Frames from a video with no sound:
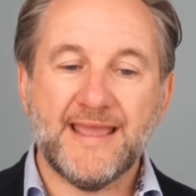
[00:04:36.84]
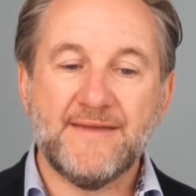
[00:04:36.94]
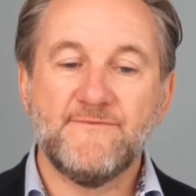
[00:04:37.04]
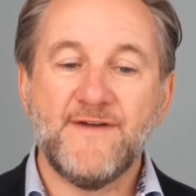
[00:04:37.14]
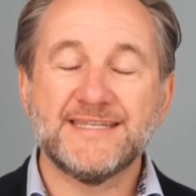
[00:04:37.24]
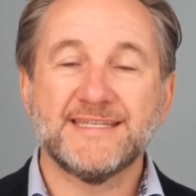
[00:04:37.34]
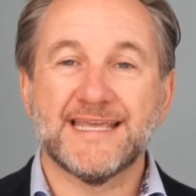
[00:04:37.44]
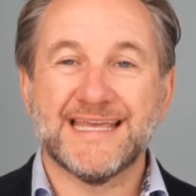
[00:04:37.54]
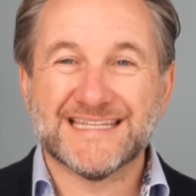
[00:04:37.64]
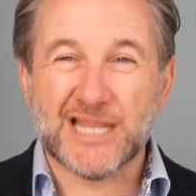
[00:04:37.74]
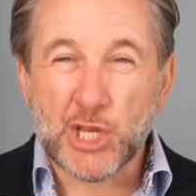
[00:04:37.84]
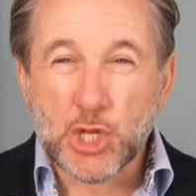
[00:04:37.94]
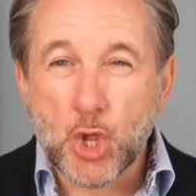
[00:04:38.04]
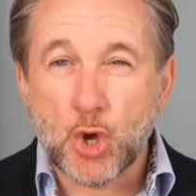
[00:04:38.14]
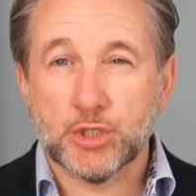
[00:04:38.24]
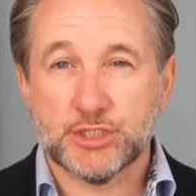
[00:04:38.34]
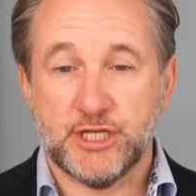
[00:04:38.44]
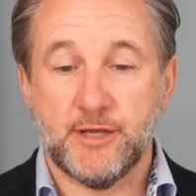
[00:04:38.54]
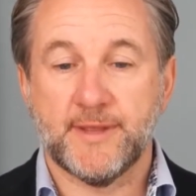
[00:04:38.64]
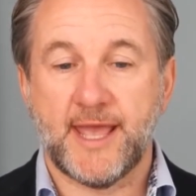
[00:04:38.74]
Investing is a
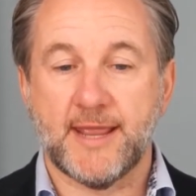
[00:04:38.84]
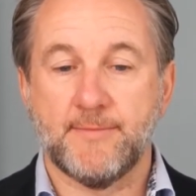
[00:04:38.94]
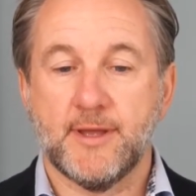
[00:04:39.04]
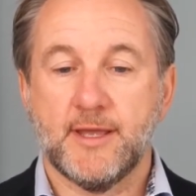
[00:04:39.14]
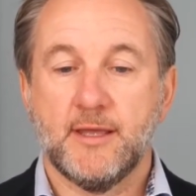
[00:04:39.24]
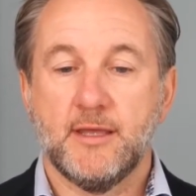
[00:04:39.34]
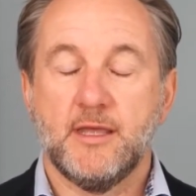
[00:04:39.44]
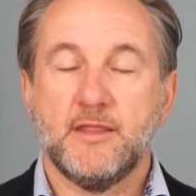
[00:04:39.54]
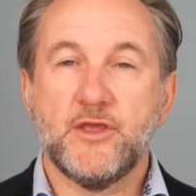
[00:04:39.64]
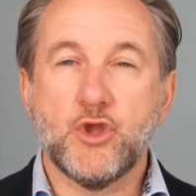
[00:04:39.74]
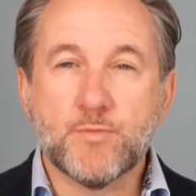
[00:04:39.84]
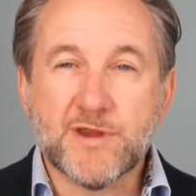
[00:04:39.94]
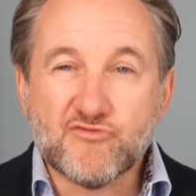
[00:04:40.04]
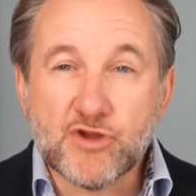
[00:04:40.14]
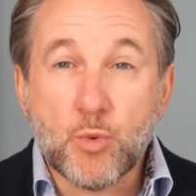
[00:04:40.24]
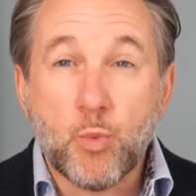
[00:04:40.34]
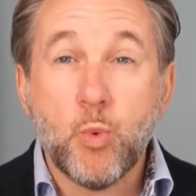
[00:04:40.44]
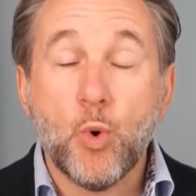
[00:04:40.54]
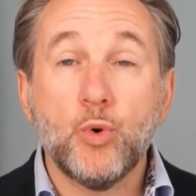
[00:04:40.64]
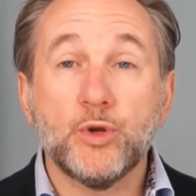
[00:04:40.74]
long-term game that you'll be
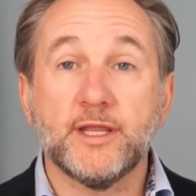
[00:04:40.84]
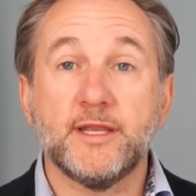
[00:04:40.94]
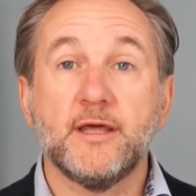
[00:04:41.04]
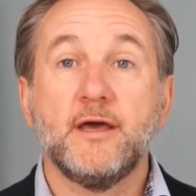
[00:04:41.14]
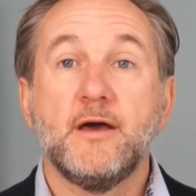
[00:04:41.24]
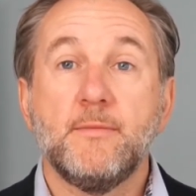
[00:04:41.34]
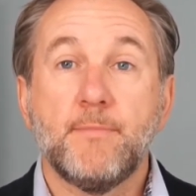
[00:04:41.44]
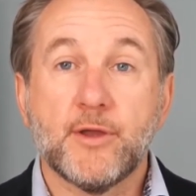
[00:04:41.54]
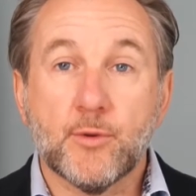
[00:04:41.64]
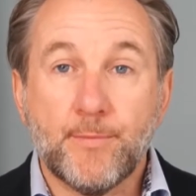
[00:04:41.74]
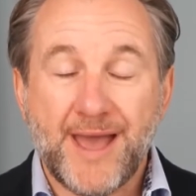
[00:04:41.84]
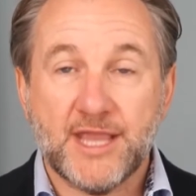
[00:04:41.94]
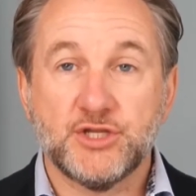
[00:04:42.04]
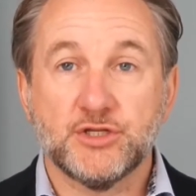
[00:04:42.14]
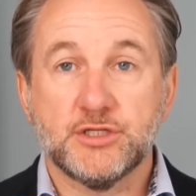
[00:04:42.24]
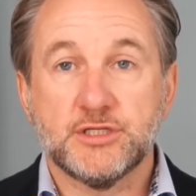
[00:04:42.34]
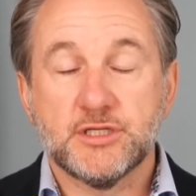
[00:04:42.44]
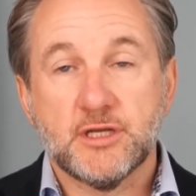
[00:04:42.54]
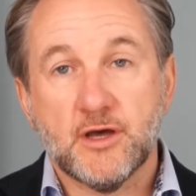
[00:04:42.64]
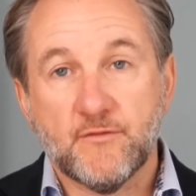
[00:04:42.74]
rewarded by your patience
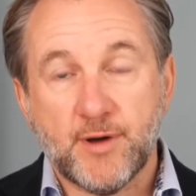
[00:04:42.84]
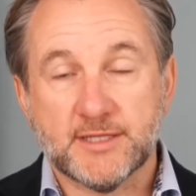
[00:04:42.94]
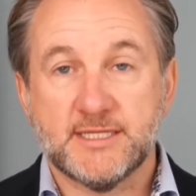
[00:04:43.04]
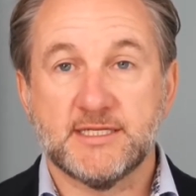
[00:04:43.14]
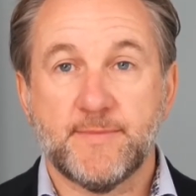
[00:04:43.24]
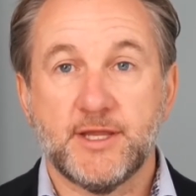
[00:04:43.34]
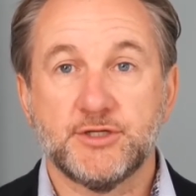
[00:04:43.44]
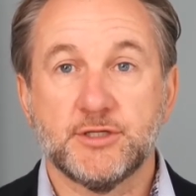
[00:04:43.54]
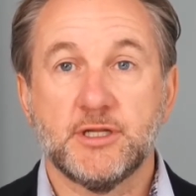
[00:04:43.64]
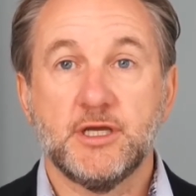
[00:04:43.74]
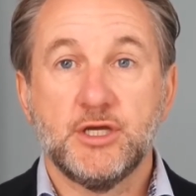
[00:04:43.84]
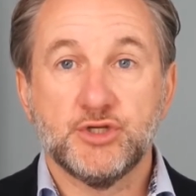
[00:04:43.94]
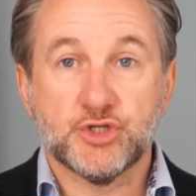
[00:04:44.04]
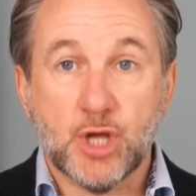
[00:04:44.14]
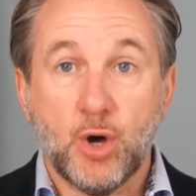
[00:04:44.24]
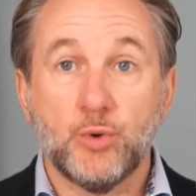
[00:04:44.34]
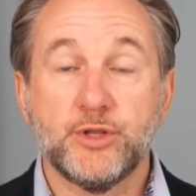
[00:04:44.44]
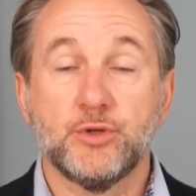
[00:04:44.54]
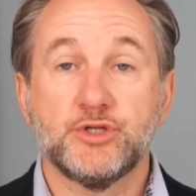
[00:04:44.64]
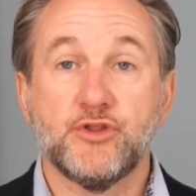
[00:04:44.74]
of participation, just holding
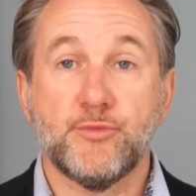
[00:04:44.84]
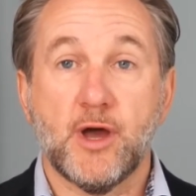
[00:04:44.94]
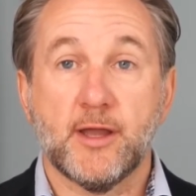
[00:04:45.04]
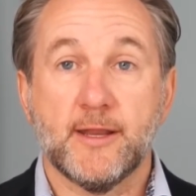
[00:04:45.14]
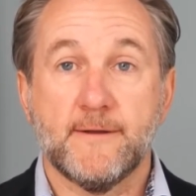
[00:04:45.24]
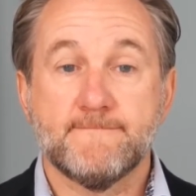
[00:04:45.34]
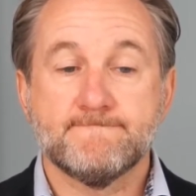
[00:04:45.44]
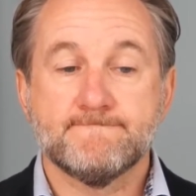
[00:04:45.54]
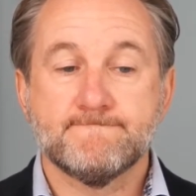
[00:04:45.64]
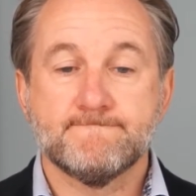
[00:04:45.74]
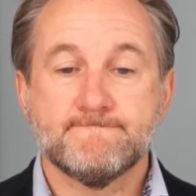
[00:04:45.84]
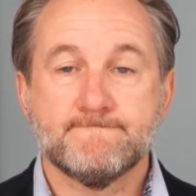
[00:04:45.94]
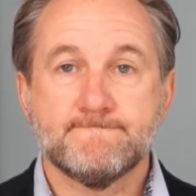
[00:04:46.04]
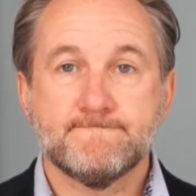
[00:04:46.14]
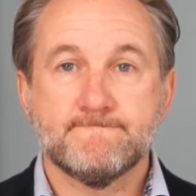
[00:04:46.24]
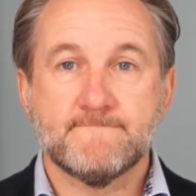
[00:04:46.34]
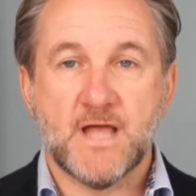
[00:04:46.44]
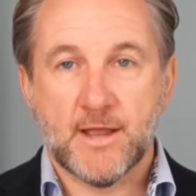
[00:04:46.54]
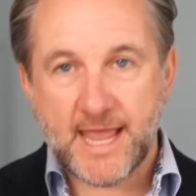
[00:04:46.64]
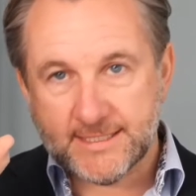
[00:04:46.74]
on to the market.
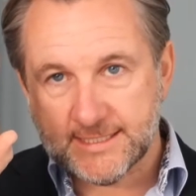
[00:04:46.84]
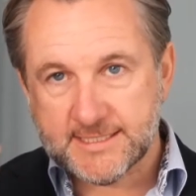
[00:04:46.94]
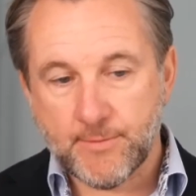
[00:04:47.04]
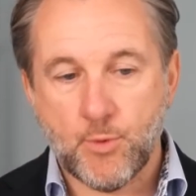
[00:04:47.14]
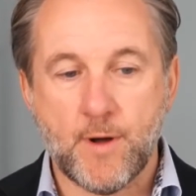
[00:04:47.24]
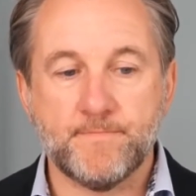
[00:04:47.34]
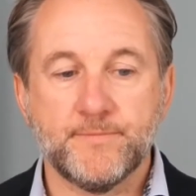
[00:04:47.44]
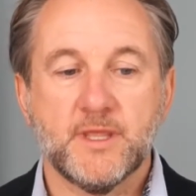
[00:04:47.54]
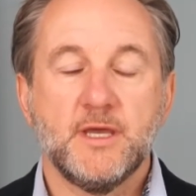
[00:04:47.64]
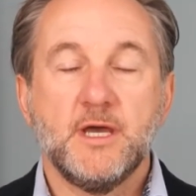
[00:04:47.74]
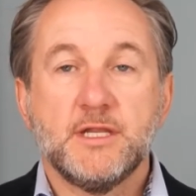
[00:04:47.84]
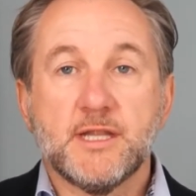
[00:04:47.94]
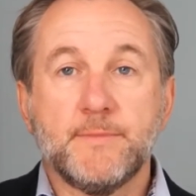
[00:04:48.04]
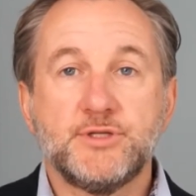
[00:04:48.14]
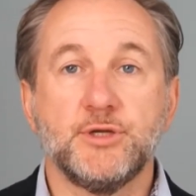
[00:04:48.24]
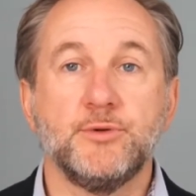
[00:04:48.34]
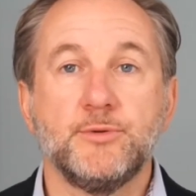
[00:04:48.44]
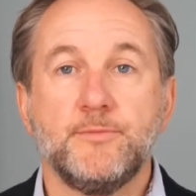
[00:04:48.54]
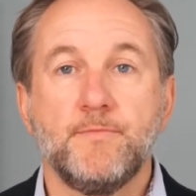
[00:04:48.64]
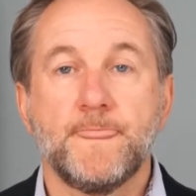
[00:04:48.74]
Okay, so that's number 1. Number 2,
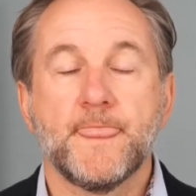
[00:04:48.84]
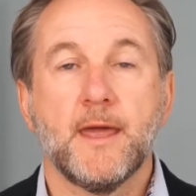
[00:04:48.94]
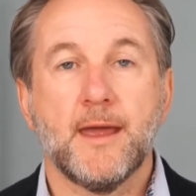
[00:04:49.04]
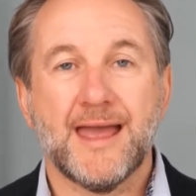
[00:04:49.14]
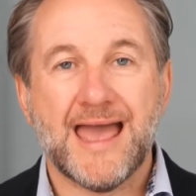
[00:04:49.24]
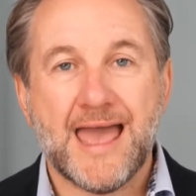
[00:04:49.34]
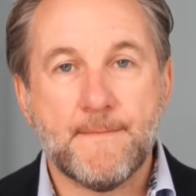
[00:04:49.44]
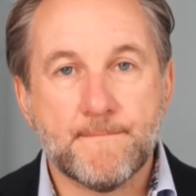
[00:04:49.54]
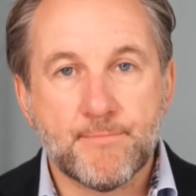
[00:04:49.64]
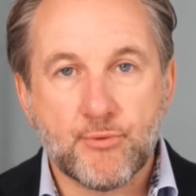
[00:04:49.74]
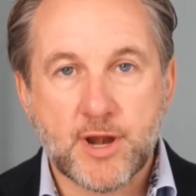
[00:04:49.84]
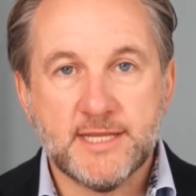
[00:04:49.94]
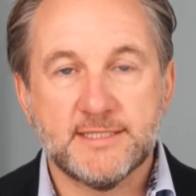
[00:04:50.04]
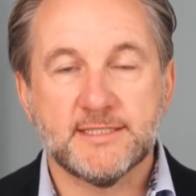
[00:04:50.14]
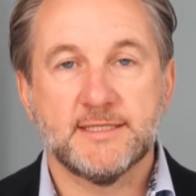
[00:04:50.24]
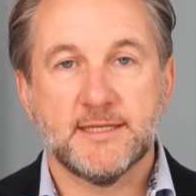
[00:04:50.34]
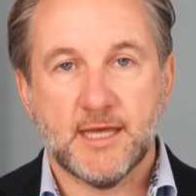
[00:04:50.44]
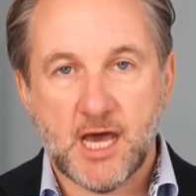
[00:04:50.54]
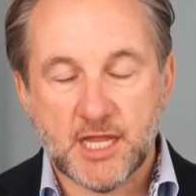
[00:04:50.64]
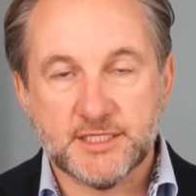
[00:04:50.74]
embrace
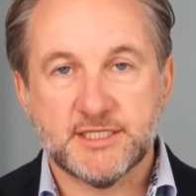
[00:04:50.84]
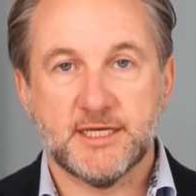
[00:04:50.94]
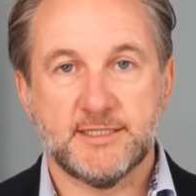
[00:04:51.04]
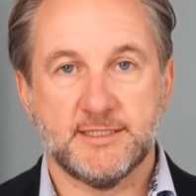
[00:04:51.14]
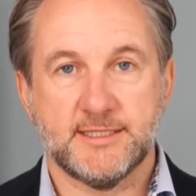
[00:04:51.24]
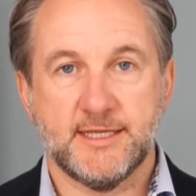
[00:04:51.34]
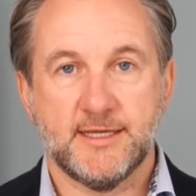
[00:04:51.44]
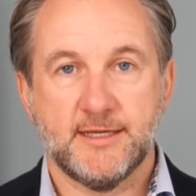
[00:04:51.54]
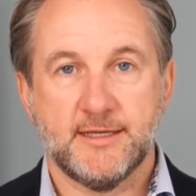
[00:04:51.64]
uncertainty.